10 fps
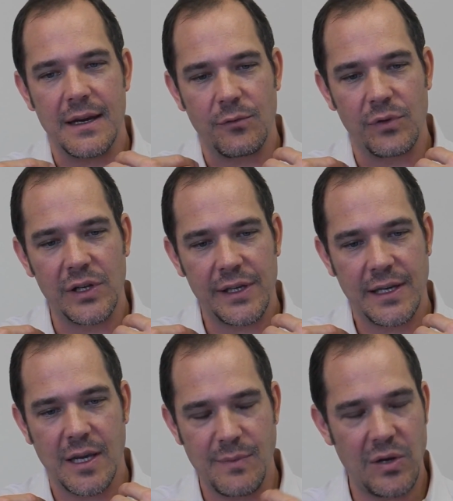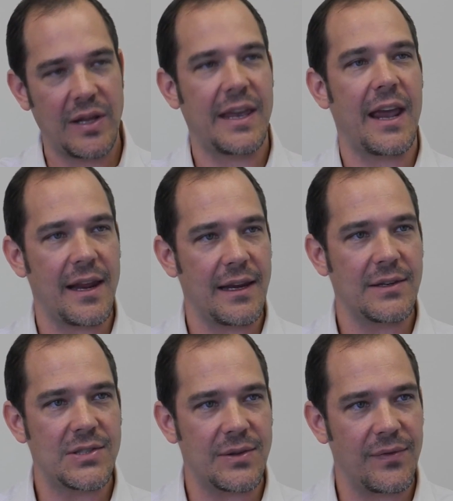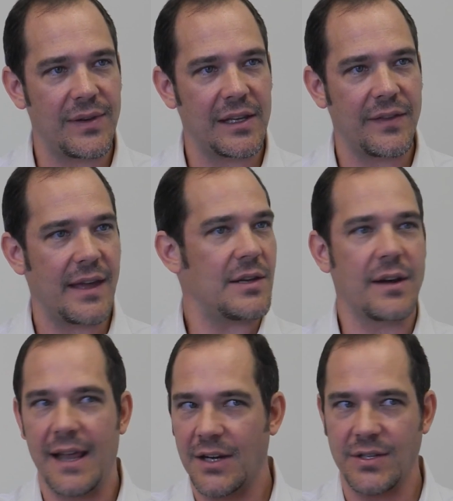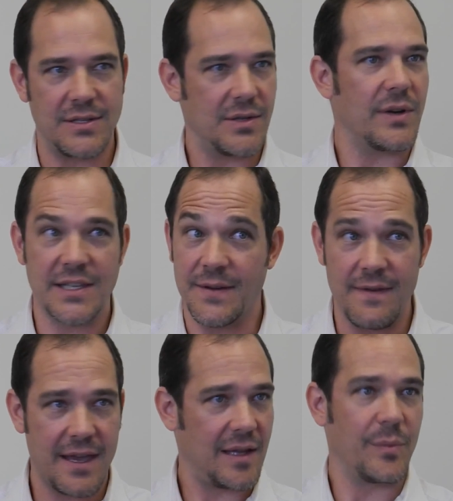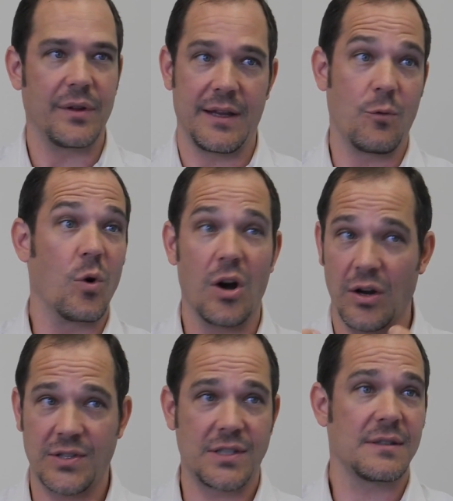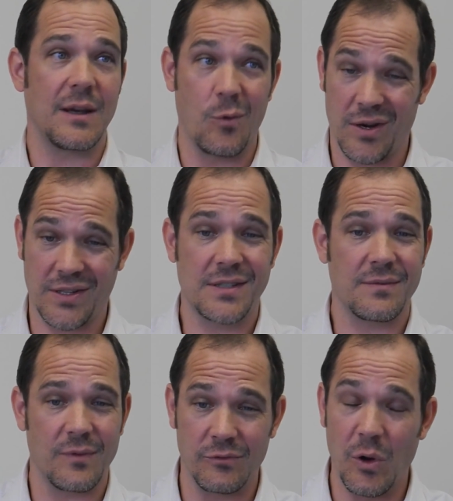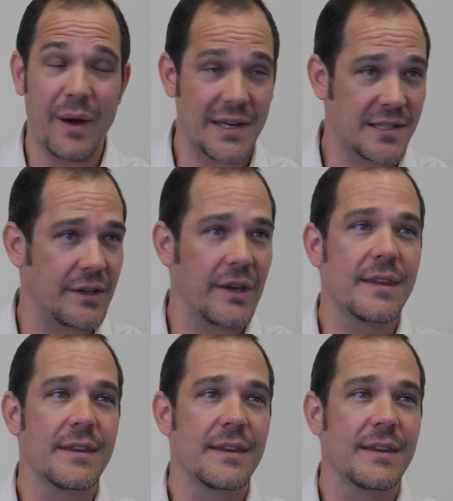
really communicating to the field that you can actually do it. It's available. It works robustly.